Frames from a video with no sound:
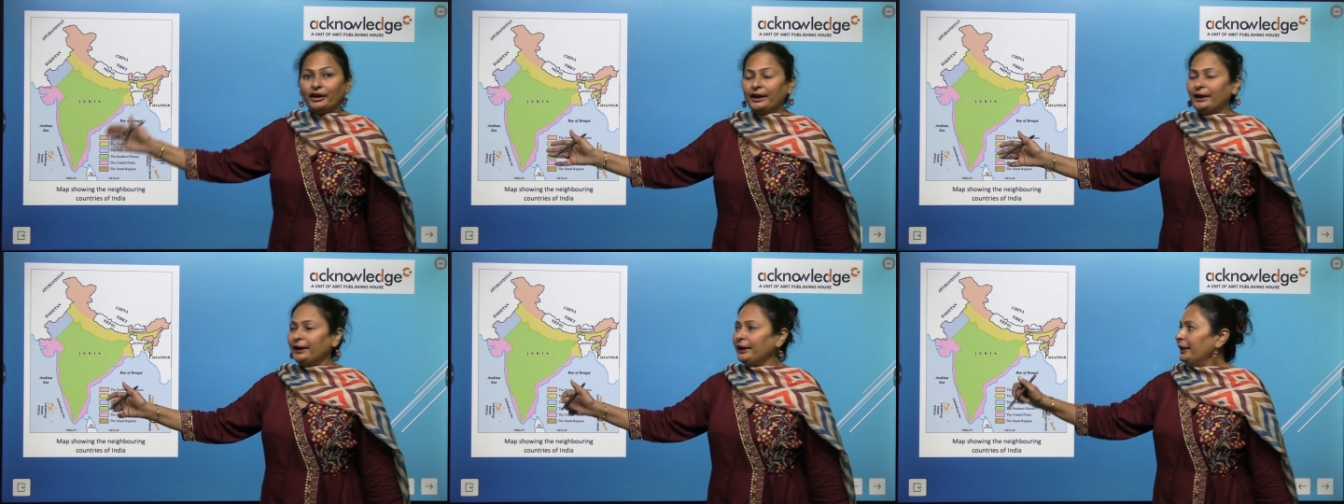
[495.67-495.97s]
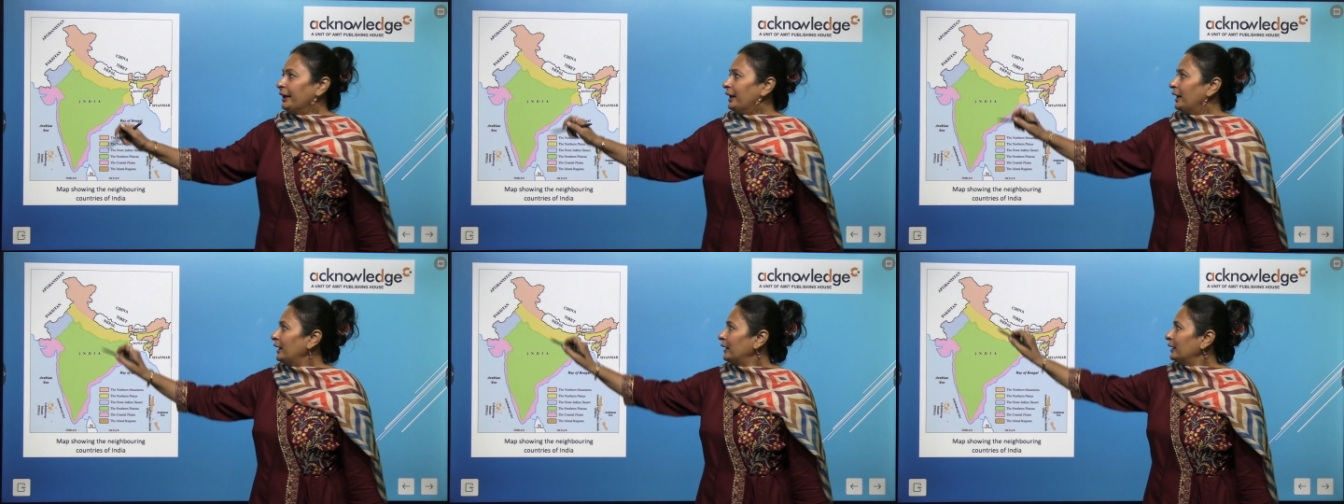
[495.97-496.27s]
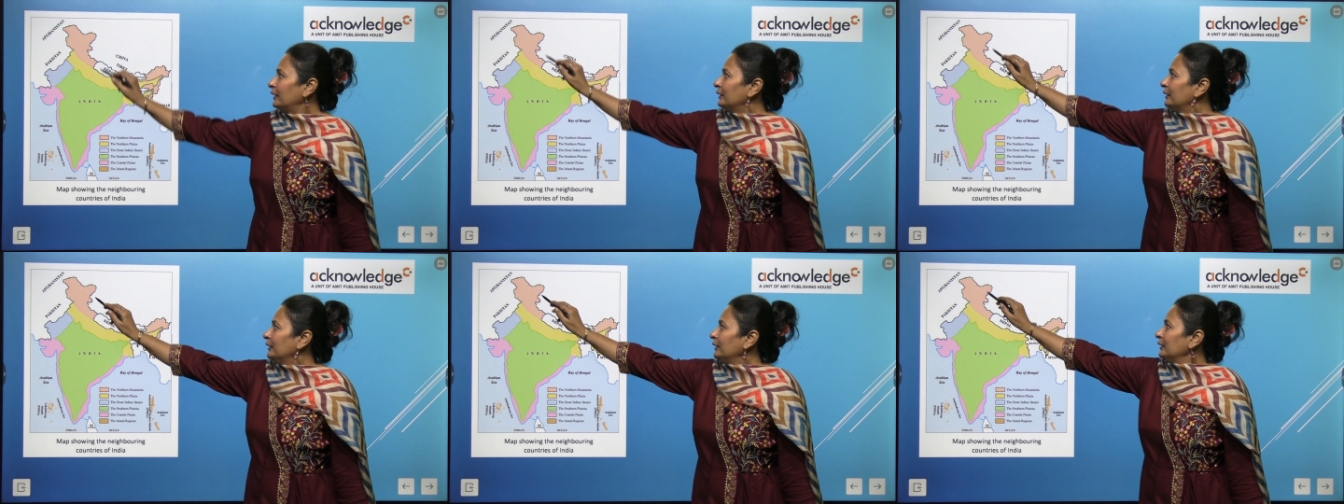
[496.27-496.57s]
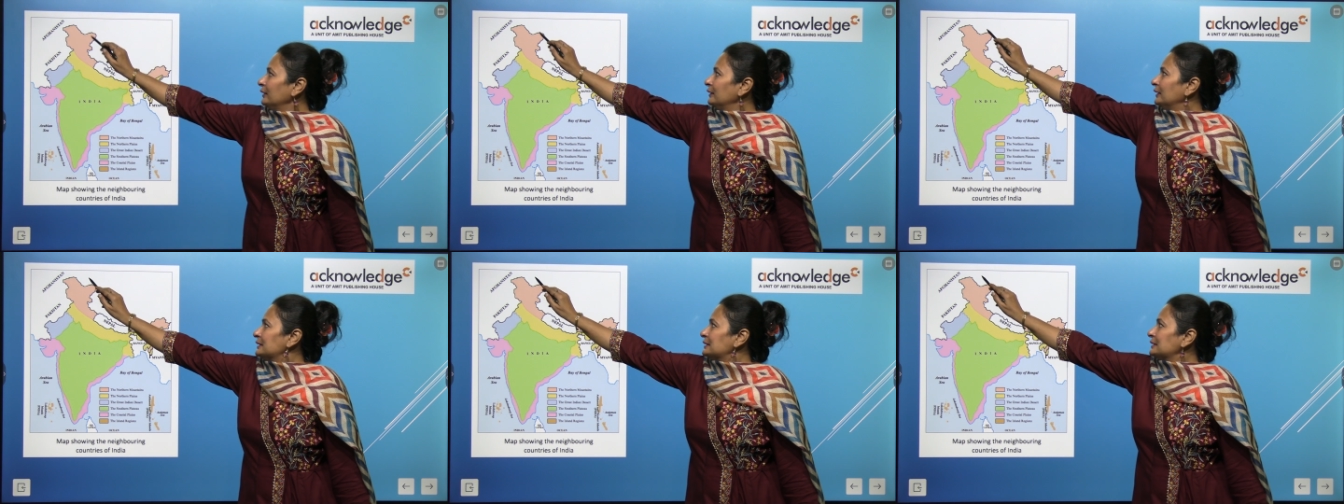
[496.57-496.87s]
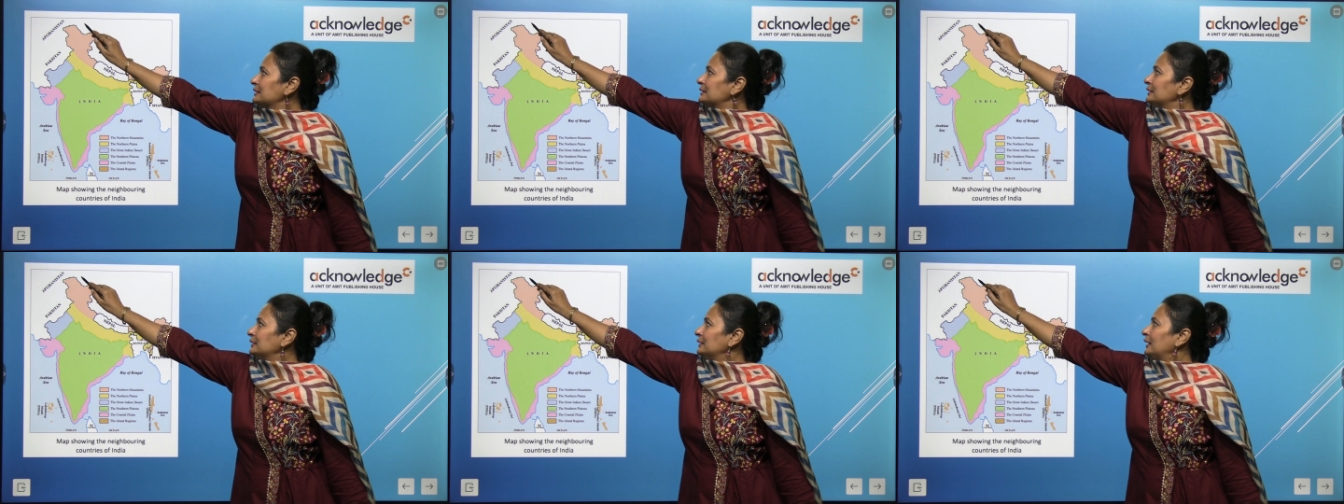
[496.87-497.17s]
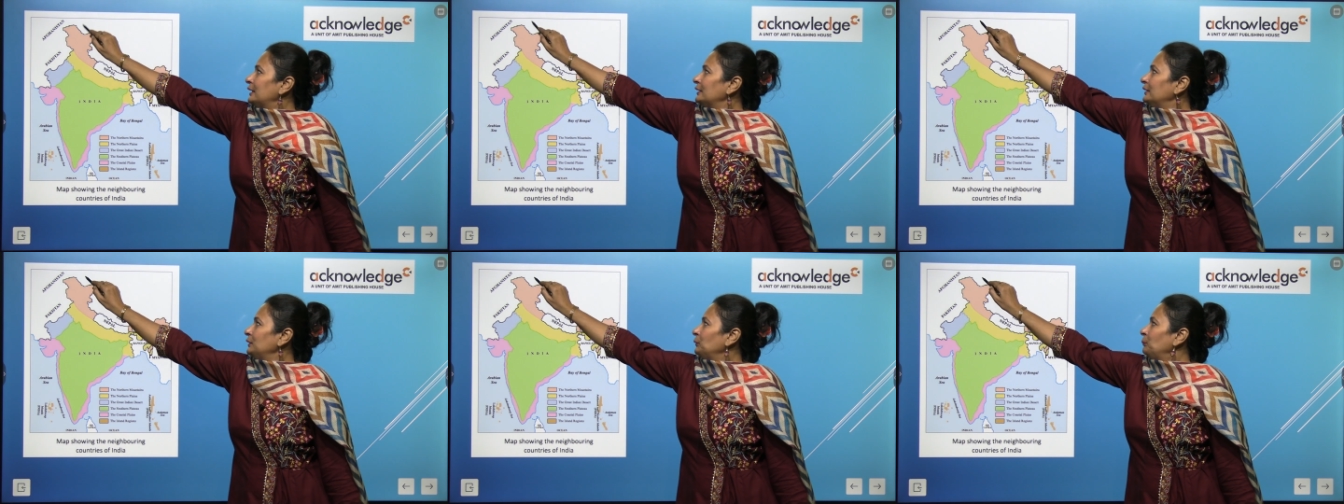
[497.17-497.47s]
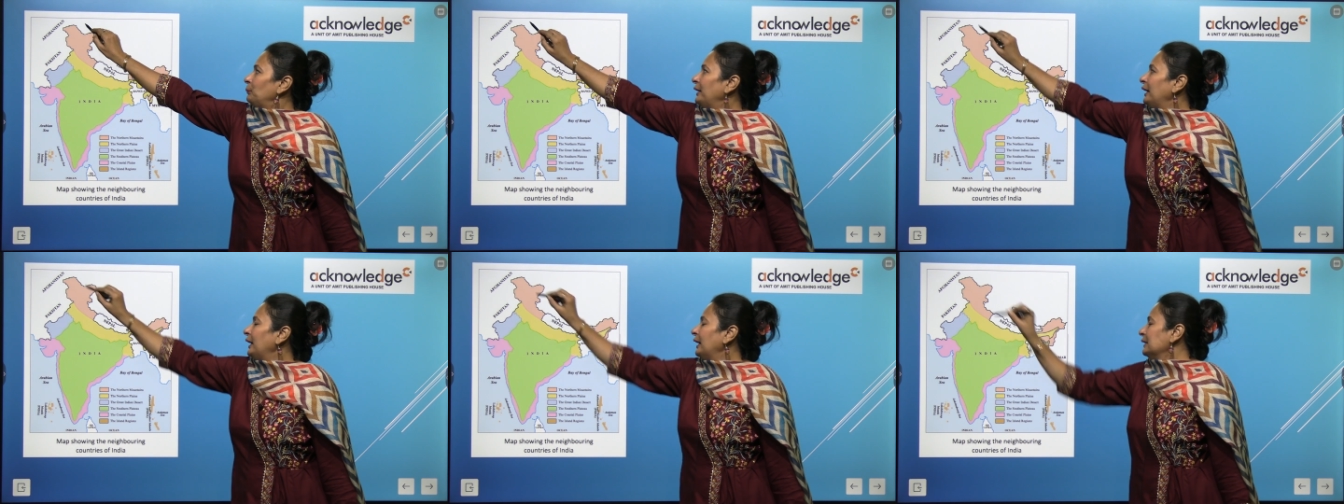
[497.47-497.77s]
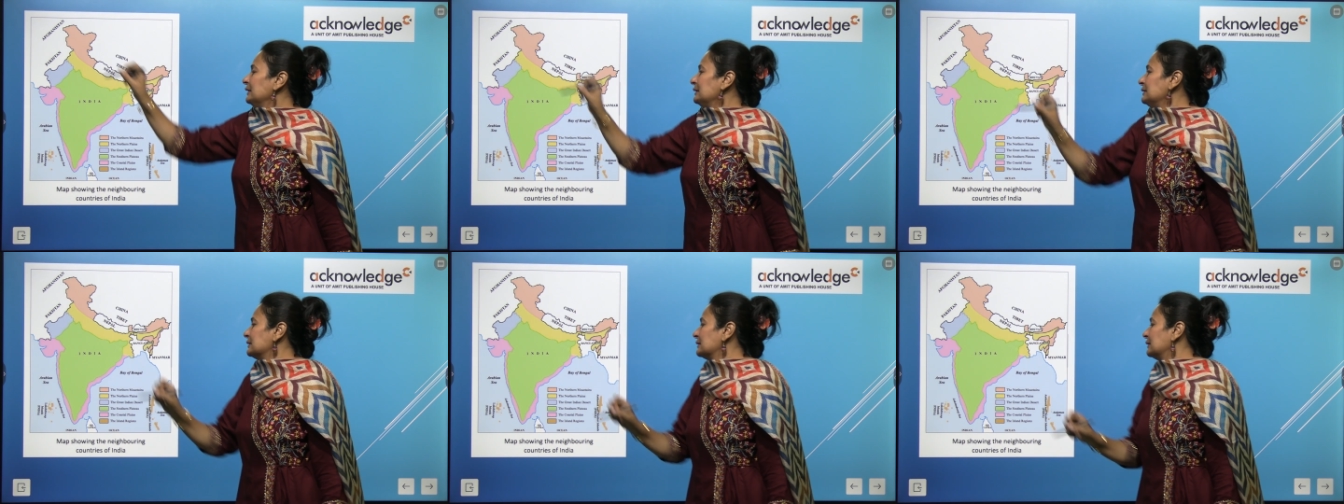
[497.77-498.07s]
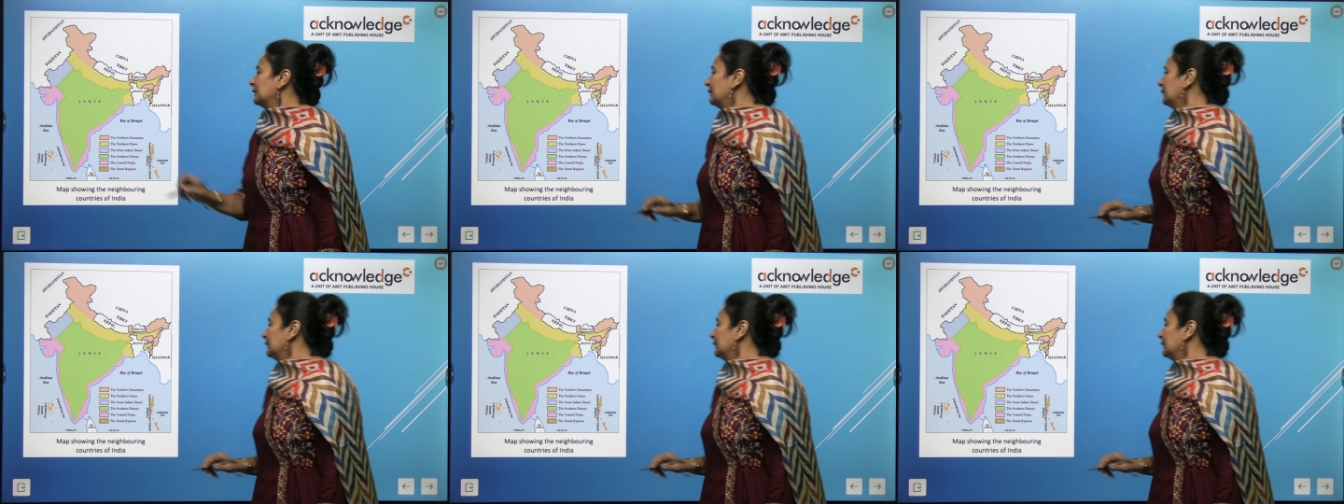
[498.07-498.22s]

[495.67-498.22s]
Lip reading: India. This is the northern part.